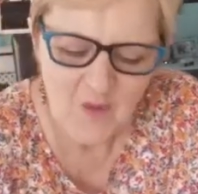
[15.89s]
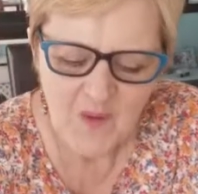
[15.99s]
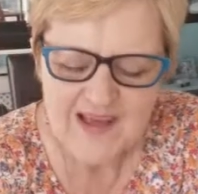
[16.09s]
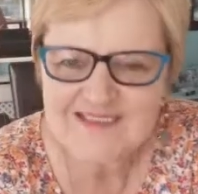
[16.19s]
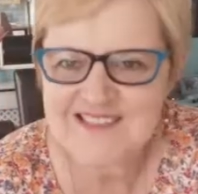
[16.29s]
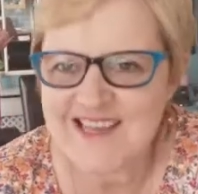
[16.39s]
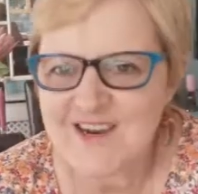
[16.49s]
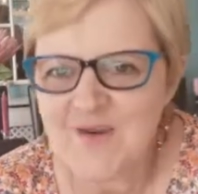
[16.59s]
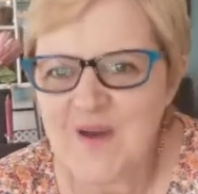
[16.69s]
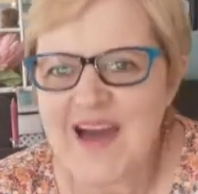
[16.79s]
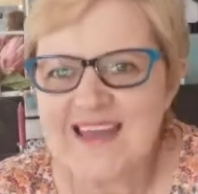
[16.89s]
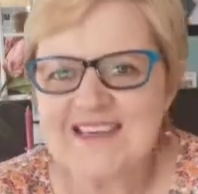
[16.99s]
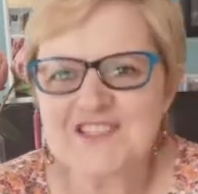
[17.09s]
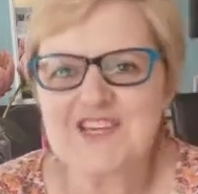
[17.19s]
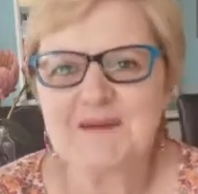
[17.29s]
Well,
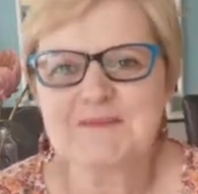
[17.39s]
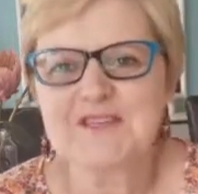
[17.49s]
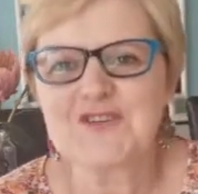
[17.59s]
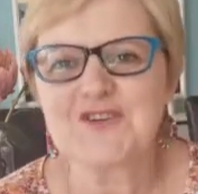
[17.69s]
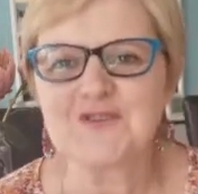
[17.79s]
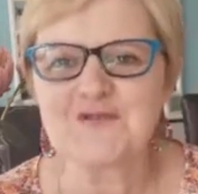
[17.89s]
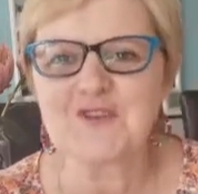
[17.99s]
Zechariah chapter 2,